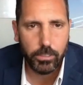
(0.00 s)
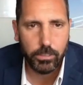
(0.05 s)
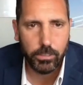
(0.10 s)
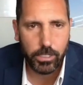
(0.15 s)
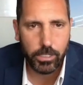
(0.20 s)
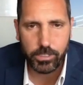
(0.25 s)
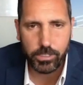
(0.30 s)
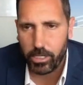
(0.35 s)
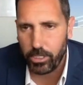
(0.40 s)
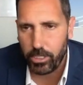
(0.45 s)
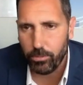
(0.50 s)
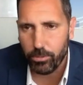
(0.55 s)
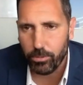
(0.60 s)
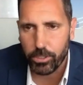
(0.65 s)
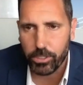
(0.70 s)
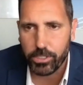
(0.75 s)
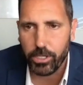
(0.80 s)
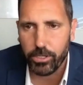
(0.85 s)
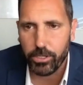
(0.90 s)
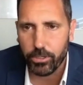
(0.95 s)
Let's say you were to
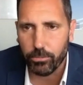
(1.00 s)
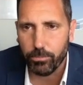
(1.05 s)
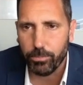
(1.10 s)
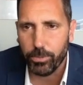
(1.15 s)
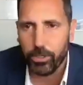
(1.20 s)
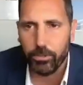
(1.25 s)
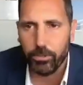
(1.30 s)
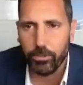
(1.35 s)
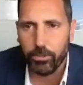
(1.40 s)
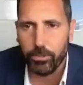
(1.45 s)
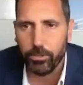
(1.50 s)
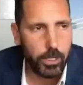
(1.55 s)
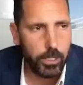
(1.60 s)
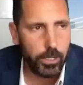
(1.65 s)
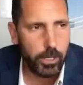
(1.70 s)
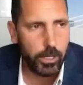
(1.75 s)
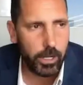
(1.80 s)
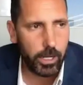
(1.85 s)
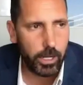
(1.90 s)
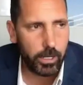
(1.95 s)
sell your boat
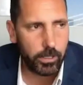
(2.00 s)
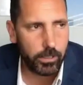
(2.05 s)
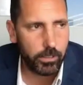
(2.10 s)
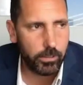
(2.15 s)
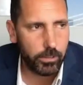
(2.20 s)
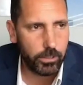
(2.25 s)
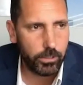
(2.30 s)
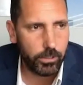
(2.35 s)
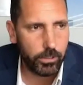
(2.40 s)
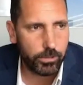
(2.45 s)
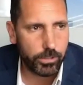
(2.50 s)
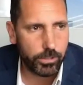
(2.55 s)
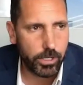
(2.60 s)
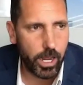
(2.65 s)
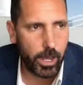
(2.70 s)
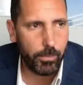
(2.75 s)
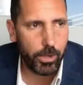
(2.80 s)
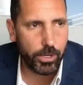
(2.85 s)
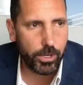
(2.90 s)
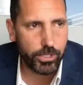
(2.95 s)
and there's
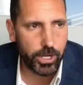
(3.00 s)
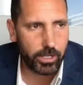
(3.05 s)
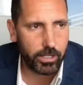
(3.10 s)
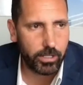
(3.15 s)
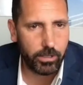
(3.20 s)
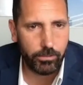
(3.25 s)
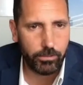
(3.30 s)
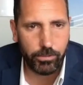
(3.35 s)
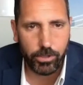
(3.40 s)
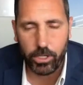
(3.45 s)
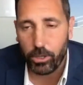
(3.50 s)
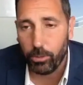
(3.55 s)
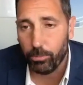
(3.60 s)
not much activity.